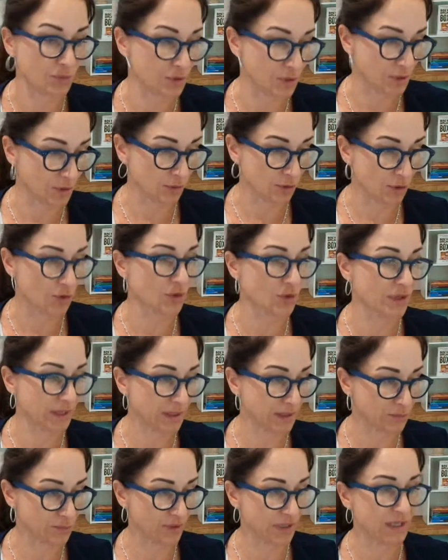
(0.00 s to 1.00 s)

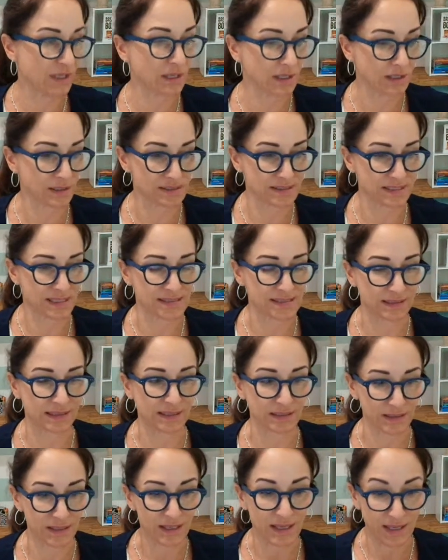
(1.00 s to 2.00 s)
learning and reading incessantly
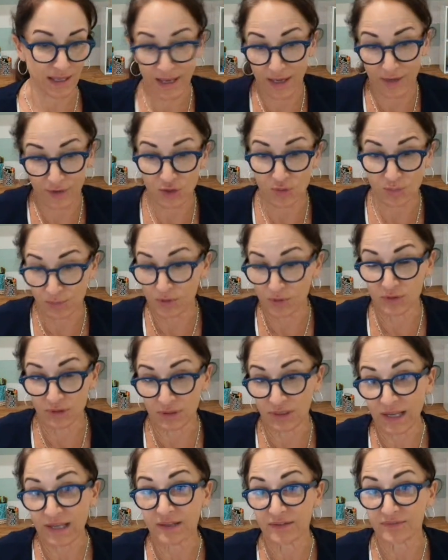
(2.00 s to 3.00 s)
on how do you build a
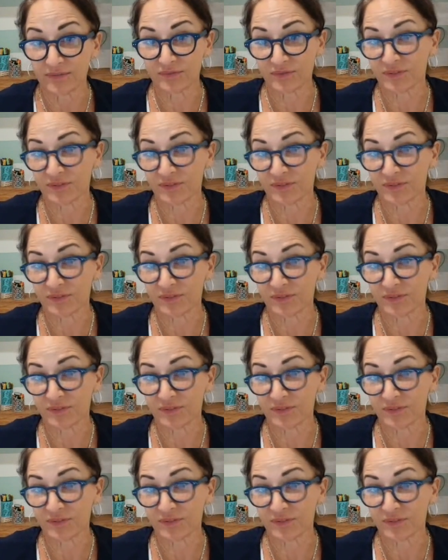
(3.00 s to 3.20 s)
life?